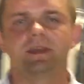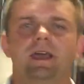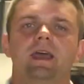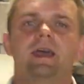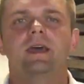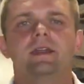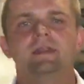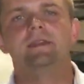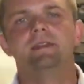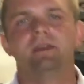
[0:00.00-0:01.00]

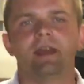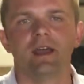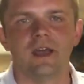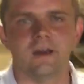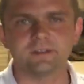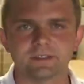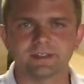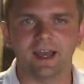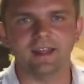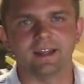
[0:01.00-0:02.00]
and I was
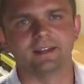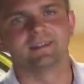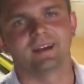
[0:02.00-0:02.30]
excited.